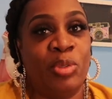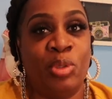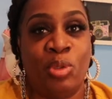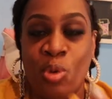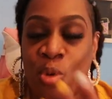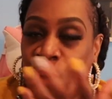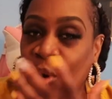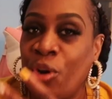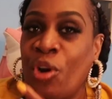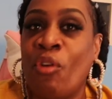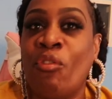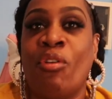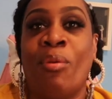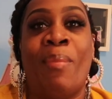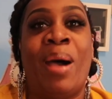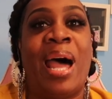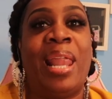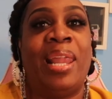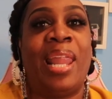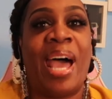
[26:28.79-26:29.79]
going over
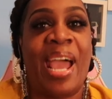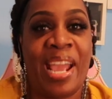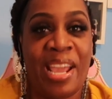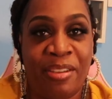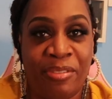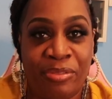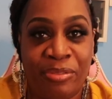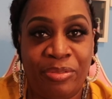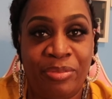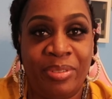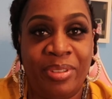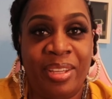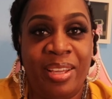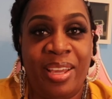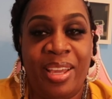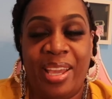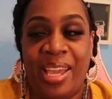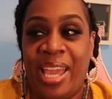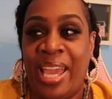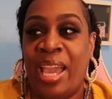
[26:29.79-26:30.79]
my life
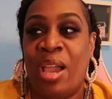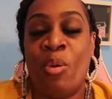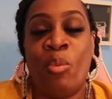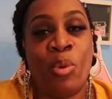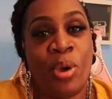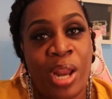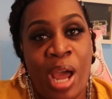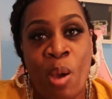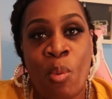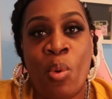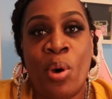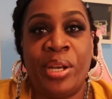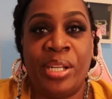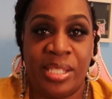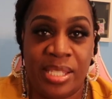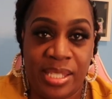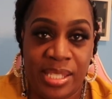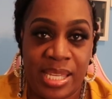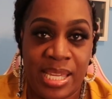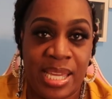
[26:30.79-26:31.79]
and what I want
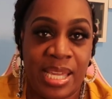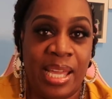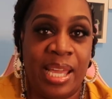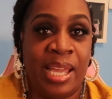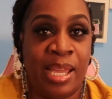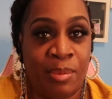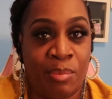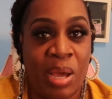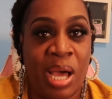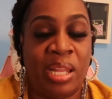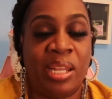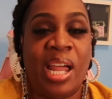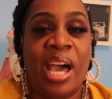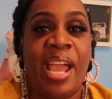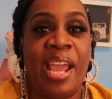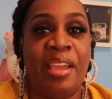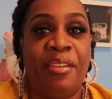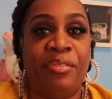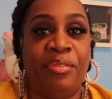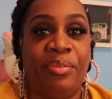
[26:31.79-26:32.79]
to see in my
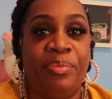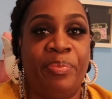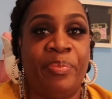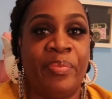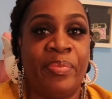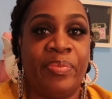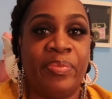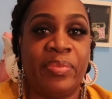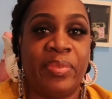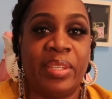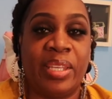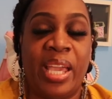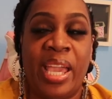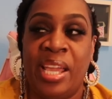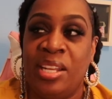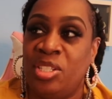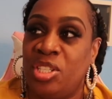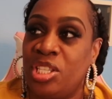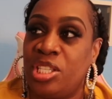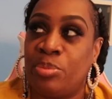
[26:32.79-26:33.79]
life
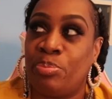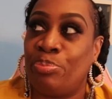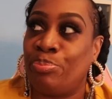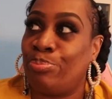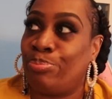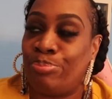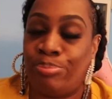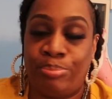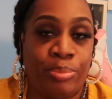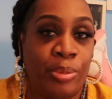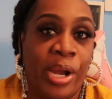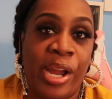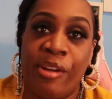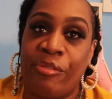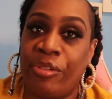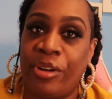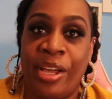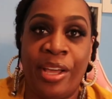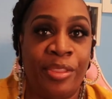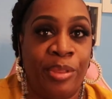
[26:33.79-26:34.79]
and just praying
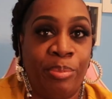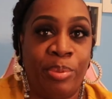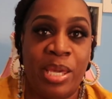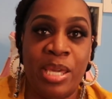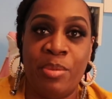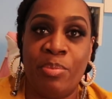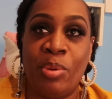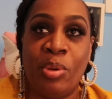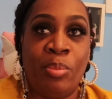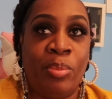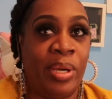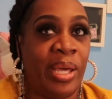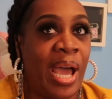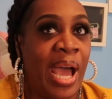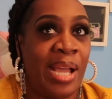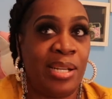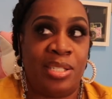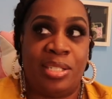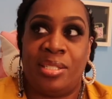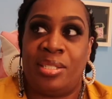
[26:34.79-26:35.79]
for other people. But
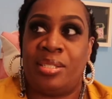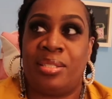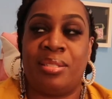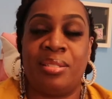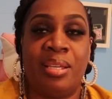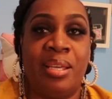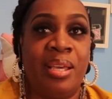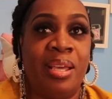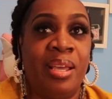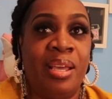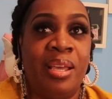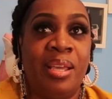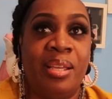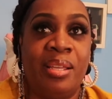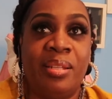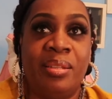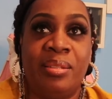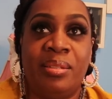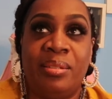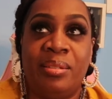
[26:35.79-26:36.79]
I just,
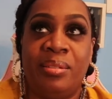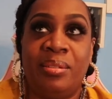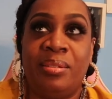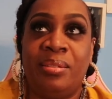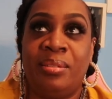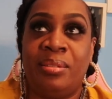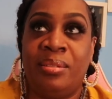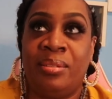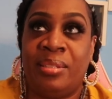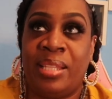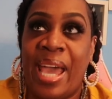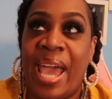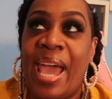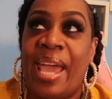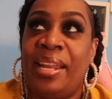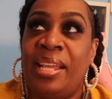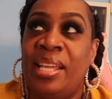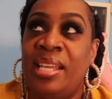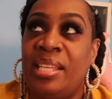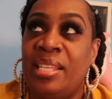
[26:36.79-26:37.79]

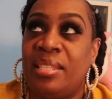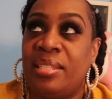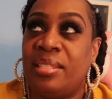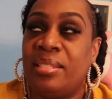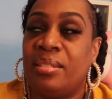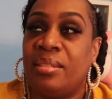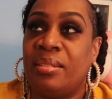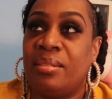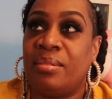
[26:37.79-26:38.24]
that is